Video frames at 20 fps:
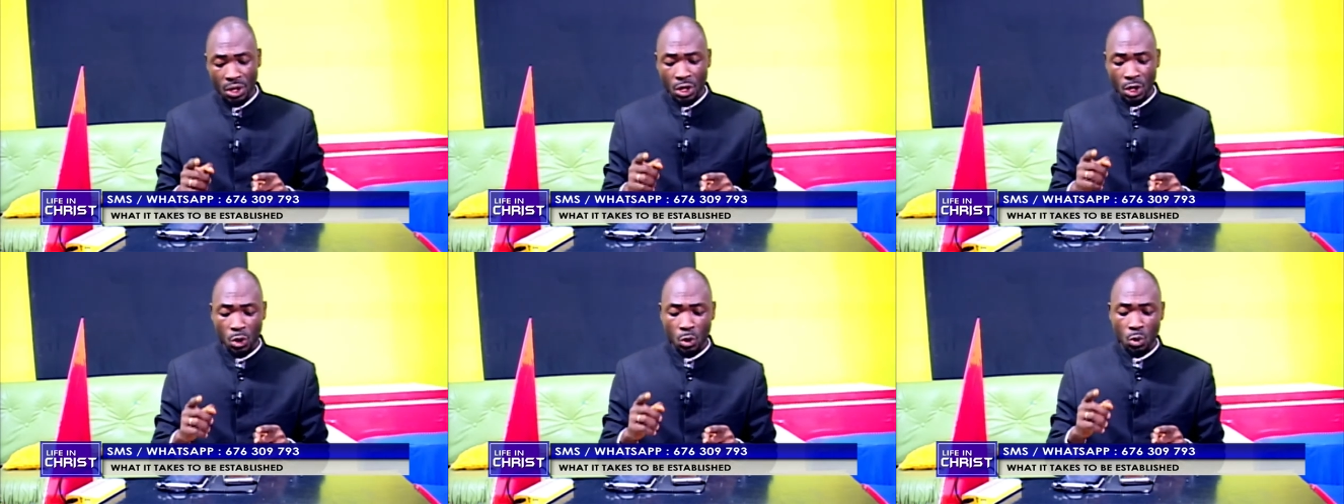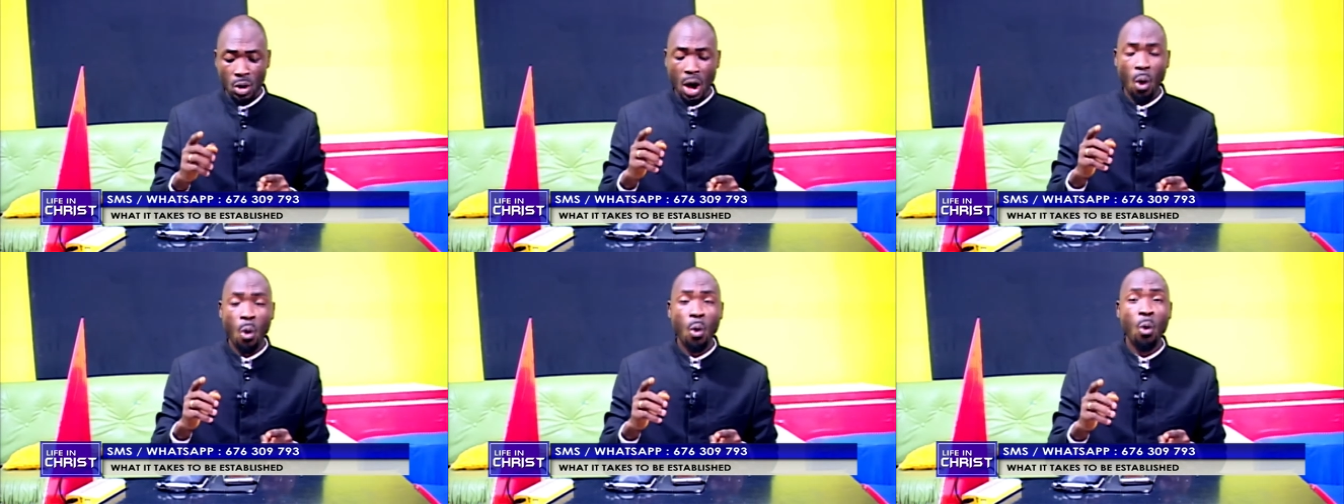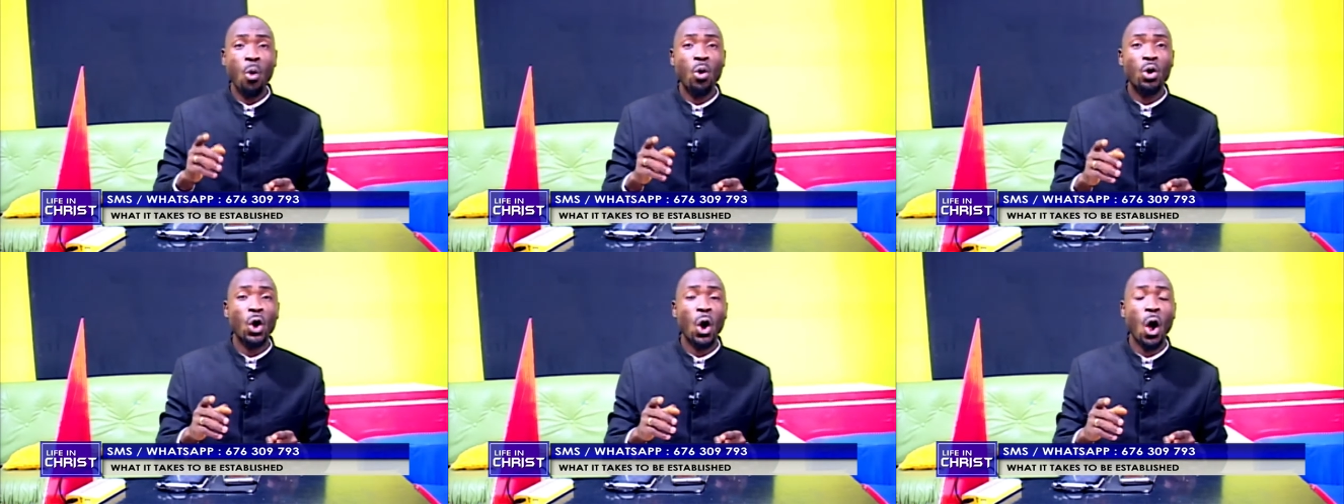you are
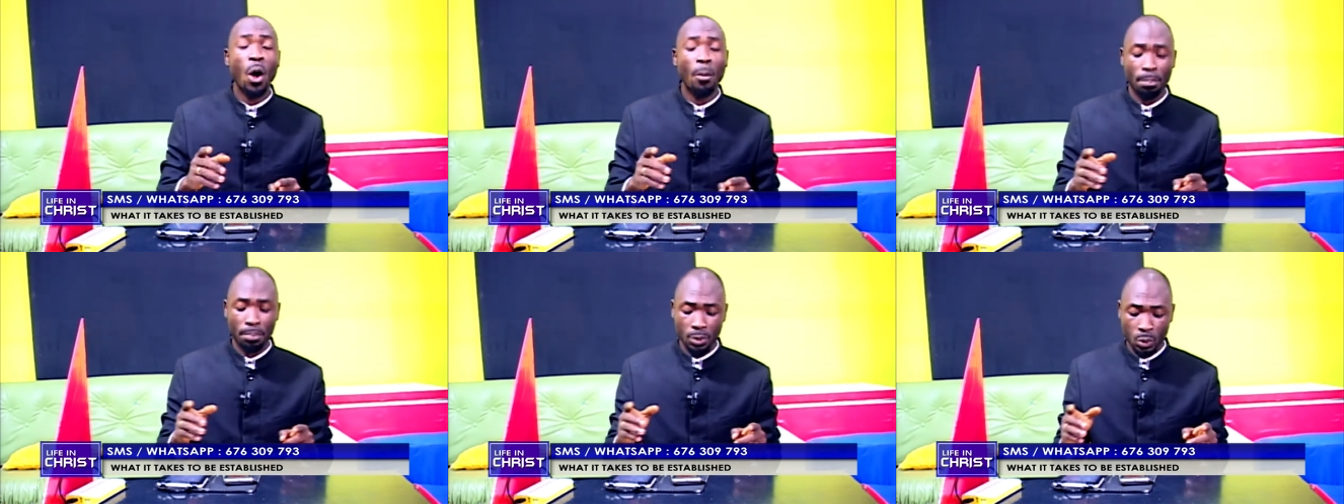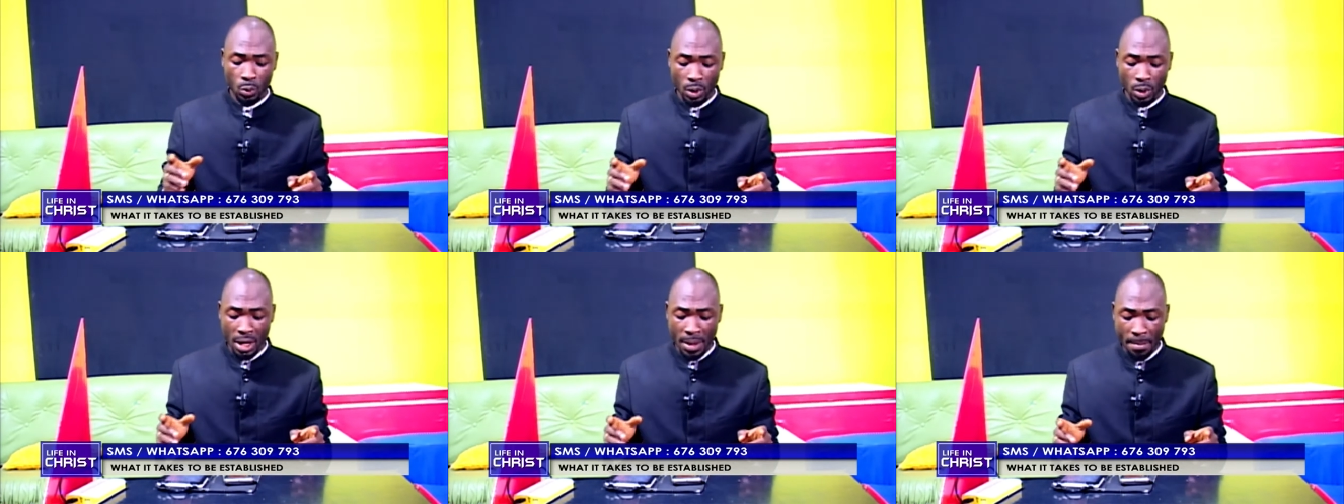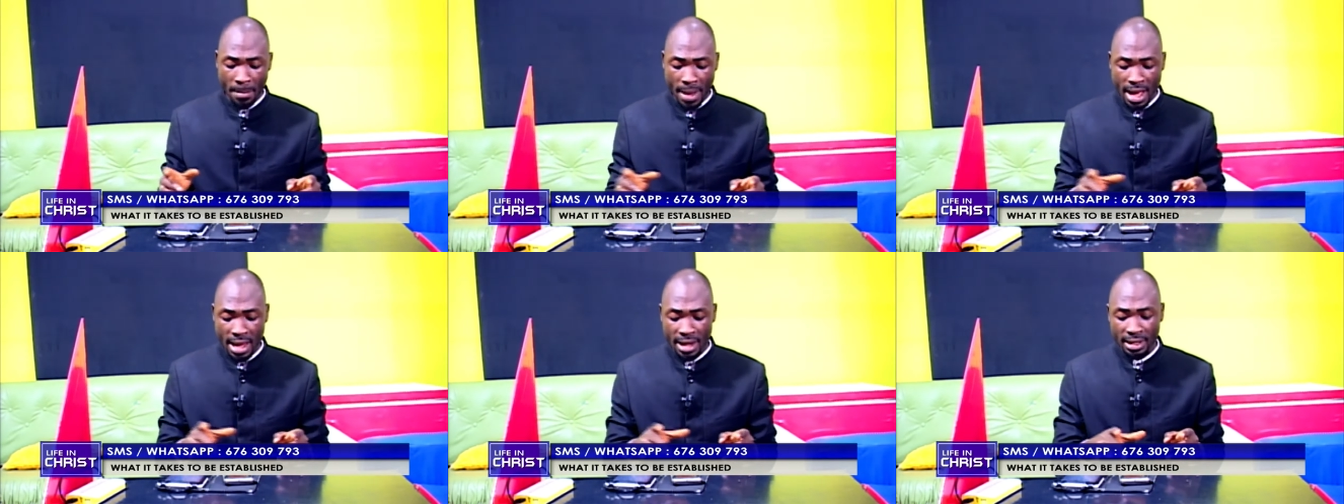hooked up to a
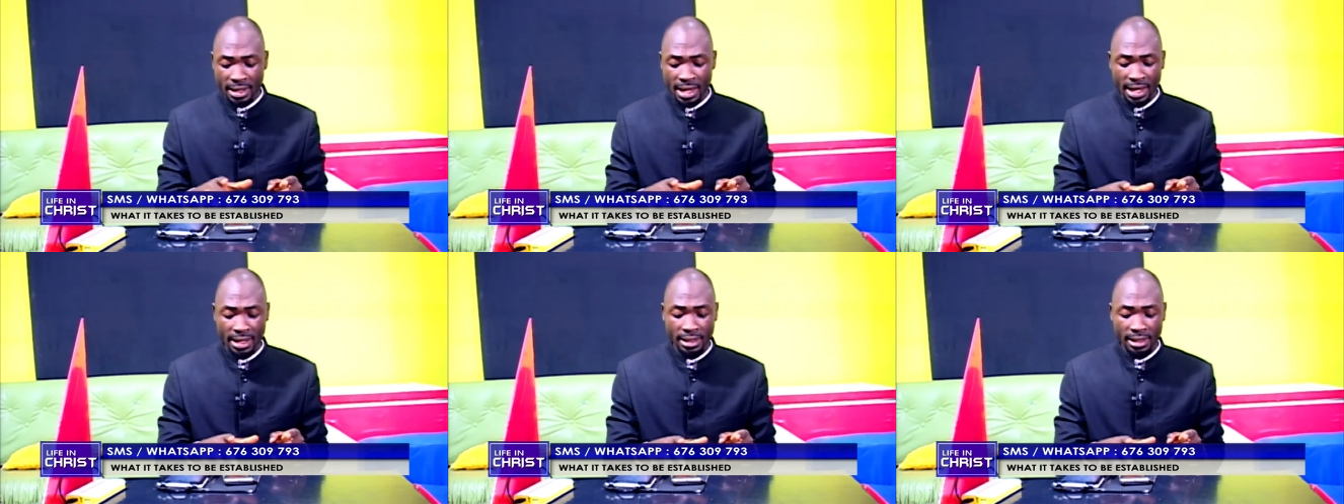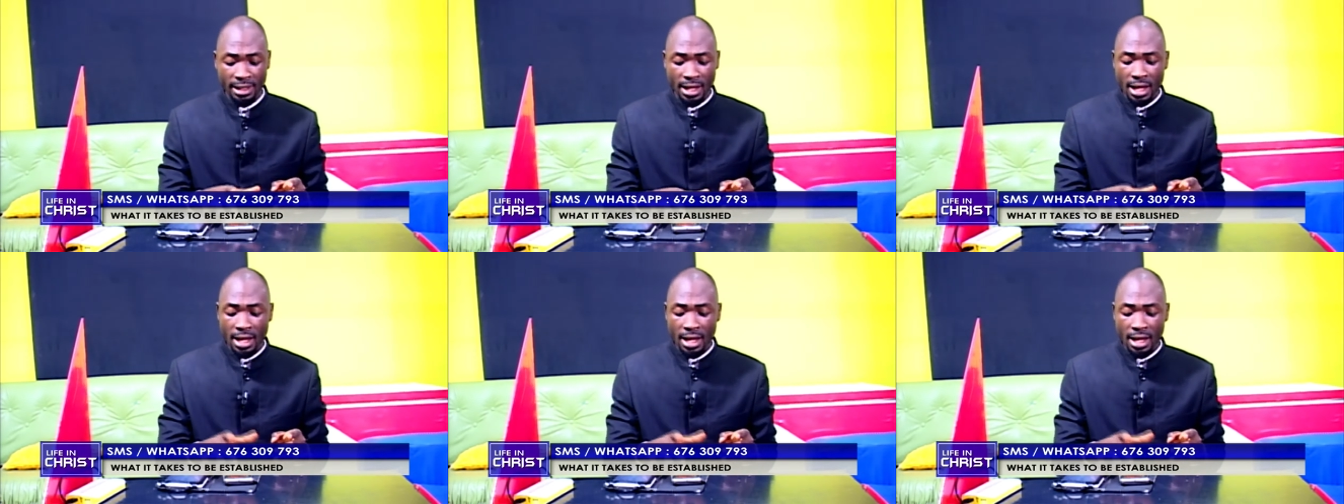man that